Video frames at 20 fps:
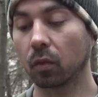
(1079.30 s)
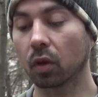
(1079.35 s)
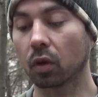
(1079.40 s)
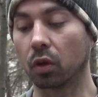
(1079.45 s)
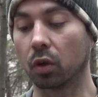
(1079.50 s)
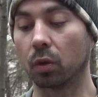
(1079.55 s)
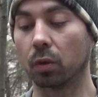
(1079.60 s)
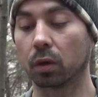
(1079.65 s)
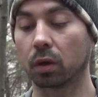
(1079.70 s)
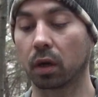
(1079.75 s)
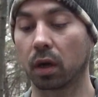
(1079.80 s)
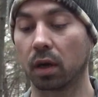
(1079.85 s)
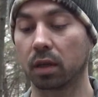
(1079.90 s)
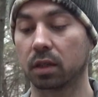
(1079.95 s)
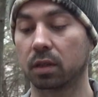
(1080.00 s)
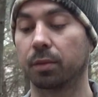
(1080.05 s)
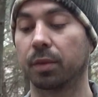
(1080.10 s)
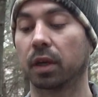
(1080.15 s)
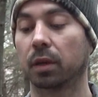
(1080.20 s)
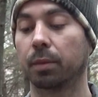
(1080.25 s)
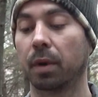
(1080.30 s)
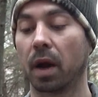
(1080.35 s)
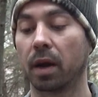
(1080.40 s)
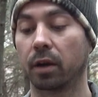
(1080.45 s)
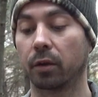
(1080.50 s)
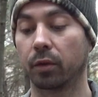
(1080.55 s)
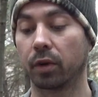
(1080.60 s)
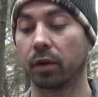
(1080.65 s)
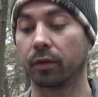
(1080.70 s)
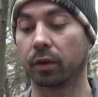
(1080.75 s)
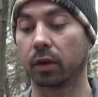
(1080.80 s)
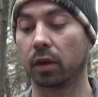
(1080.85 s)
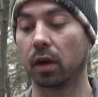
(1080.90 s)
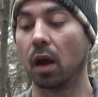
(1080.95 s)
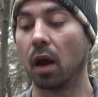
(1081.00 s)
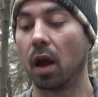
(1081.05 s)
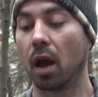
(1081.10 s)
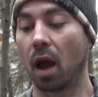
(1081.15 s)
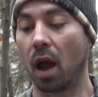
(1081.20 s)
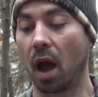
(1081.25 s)
you will cross the Big Piney River.
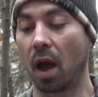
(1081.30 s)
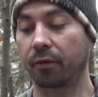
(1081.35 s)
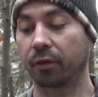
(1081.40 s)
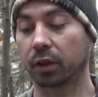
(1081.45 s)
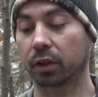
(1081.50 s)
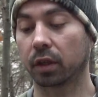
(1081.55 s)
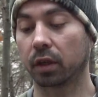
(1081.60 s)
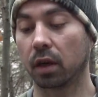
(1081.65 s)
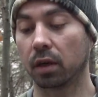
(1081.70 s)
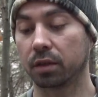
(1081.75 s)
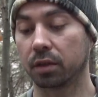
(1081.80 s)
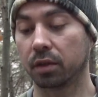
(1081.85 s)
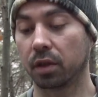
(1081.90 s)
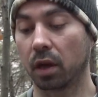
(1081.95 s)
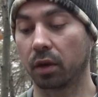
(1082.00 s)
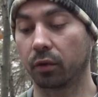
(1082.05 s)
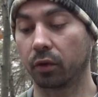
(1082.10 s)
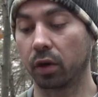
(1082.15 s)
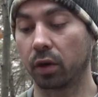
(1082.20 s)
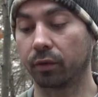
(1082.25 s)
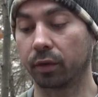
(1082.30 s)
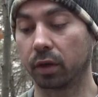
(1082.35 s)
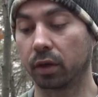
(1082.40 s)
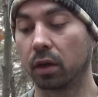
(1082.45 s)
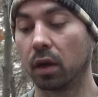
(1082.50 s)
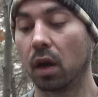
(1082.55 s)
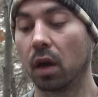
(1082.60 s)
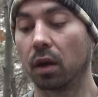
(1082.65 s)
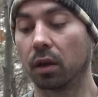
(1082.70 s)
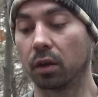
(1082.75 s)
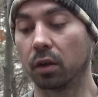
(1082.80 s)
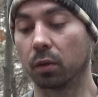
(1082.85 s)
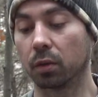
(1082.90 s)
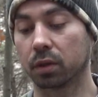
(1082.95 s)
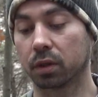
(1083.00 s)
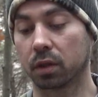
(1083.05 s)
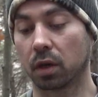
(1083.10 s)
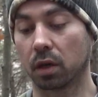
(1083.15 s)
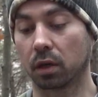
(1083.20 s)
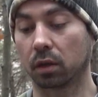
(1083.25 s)
After crossing that river, you will
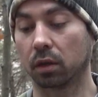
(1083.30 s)
start